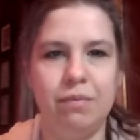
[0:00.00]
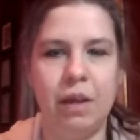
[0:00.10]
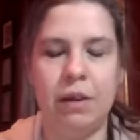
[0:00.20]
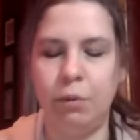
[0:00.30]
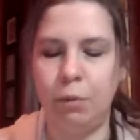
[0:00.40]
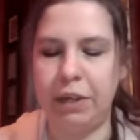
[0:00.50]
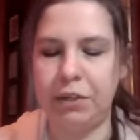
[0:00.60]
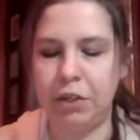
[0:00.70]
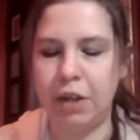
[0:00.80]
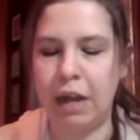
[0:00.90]
And a
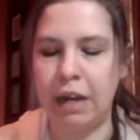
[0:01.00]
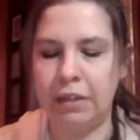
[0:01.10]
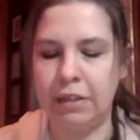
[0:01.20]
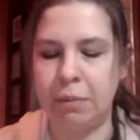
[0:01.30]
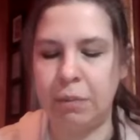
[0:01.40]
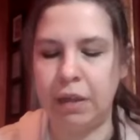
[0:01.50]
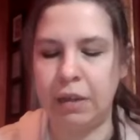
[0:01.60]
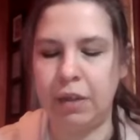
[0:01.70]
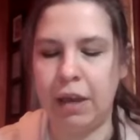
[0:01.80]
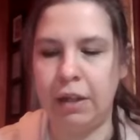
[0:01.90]
wish not as
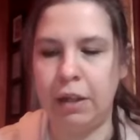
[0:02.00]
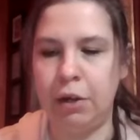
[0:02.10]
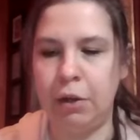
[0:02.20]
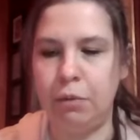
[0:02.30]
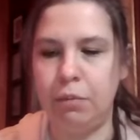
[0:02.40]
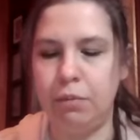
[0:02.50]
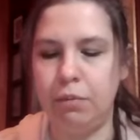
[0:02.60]
something that, you know,